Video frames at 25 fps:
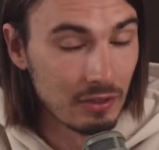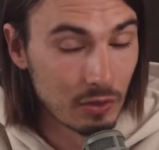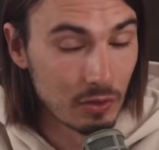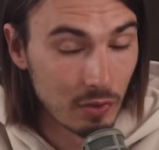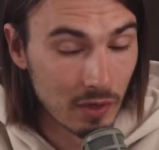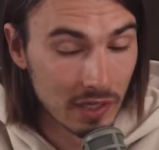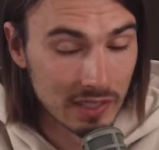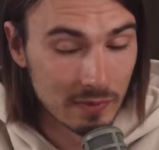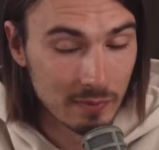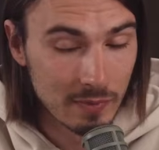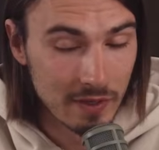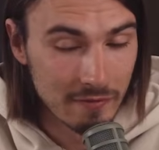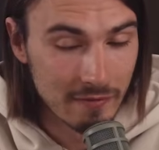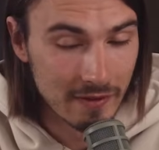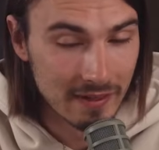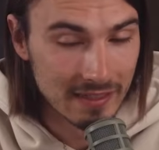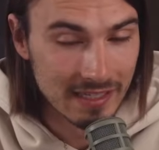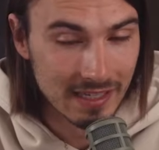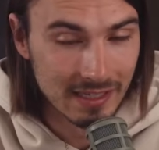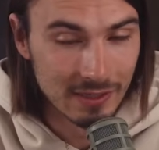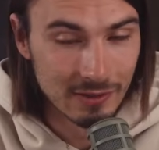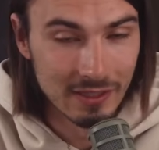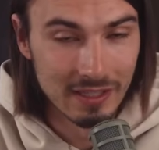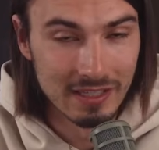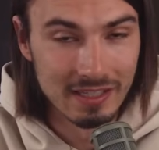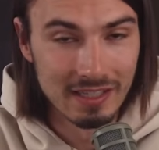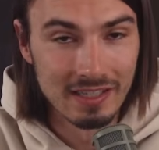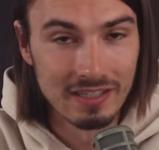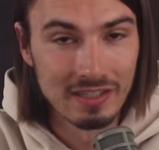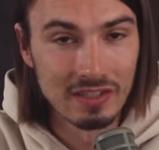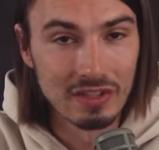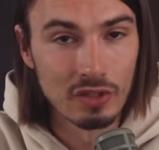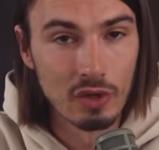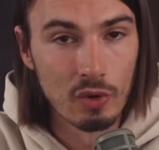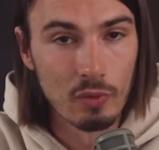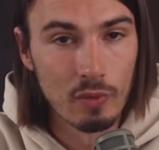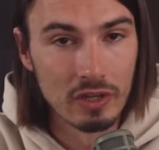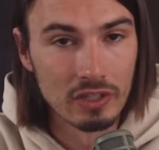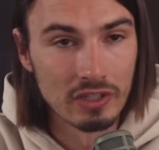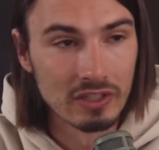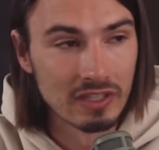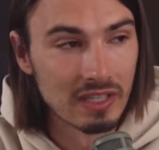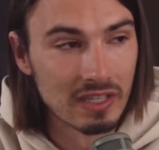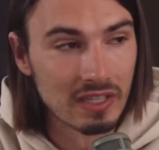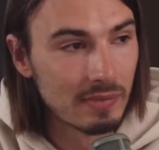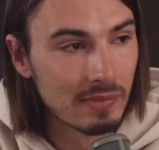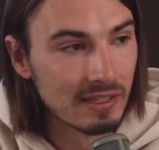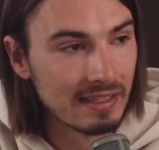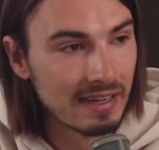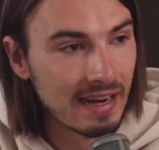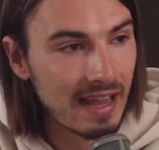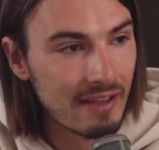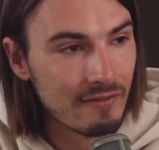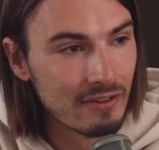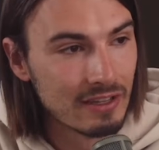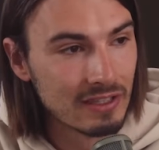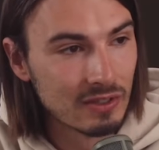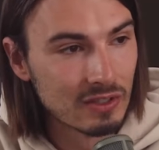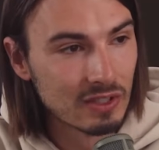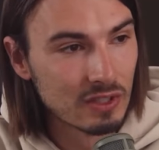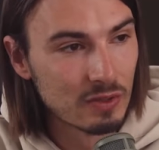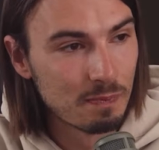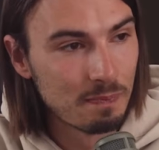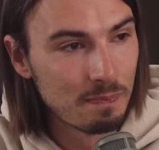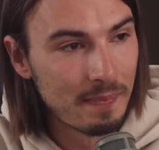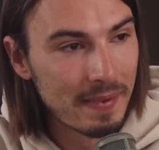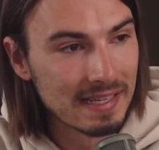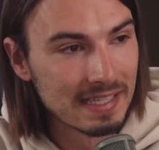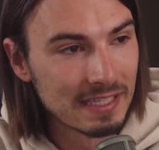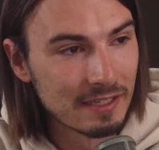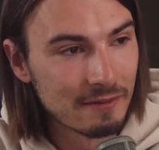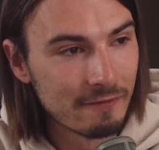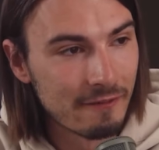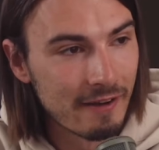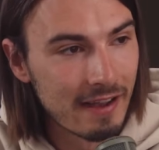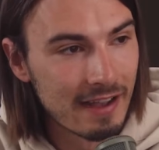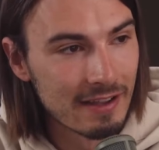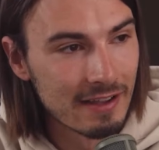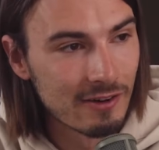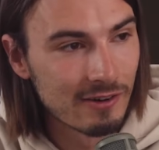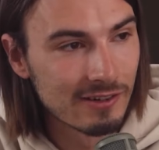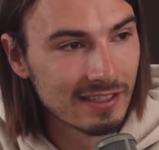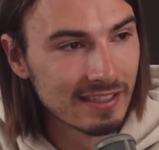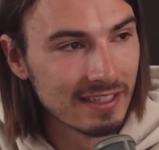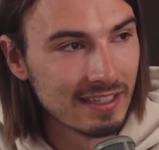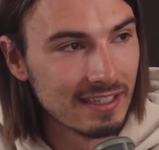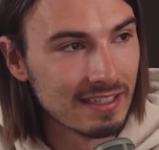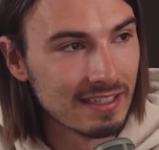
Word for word: And trust me if I tell you, this is so much simpler than having to specify all